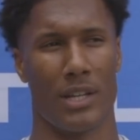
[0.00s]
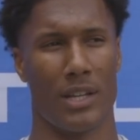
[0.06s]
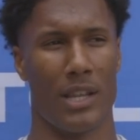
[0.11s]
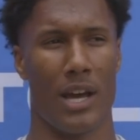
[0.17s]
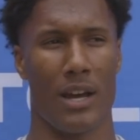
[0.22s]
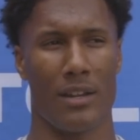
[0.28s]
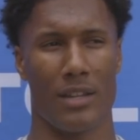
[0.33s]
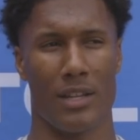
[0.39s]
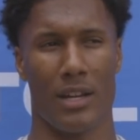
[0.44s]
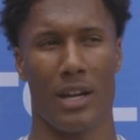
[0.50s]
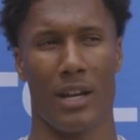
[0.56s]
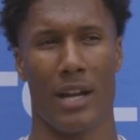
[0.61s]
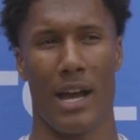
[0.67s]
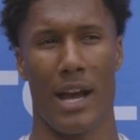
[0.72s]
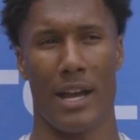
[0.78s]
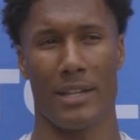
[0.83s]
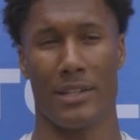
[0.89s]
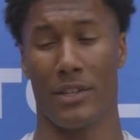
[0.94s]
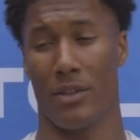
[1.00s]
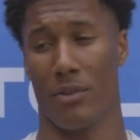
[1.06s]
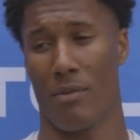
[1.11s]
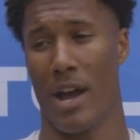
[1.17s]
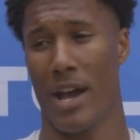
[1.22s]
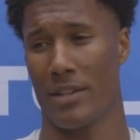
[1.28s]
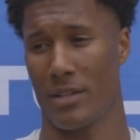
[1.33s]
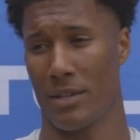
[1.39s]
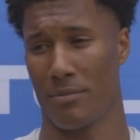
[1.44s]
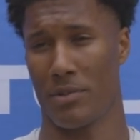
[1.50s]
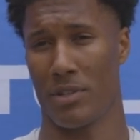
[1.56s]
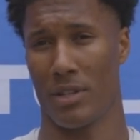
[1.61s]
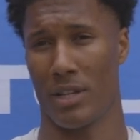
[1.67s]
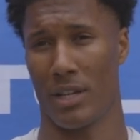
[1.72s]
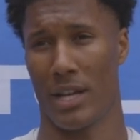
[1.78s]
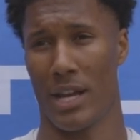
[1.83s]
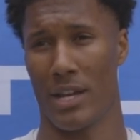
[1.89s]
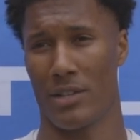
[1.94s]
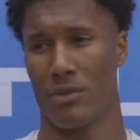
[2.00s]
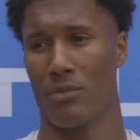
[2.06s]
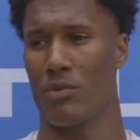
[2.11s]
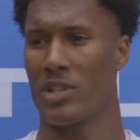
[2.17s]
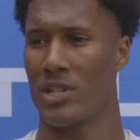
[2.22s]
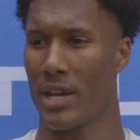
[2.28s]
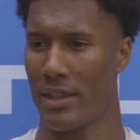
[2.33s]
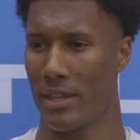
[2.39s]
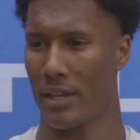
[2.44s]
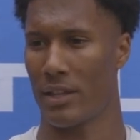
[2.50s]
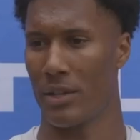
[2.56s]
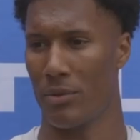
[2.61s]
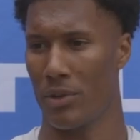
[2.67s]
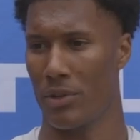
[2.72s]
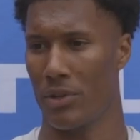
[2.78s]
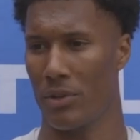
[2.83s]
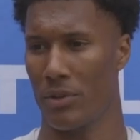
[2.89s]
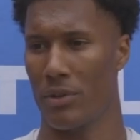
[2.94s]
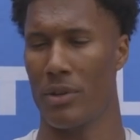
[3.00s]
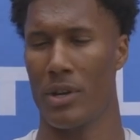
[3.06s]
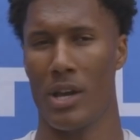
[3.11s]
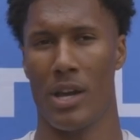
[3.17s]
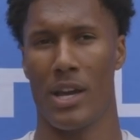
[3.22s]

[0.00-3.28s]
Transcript: a lot of the young guys either rise up to the occasion, which I think they will do.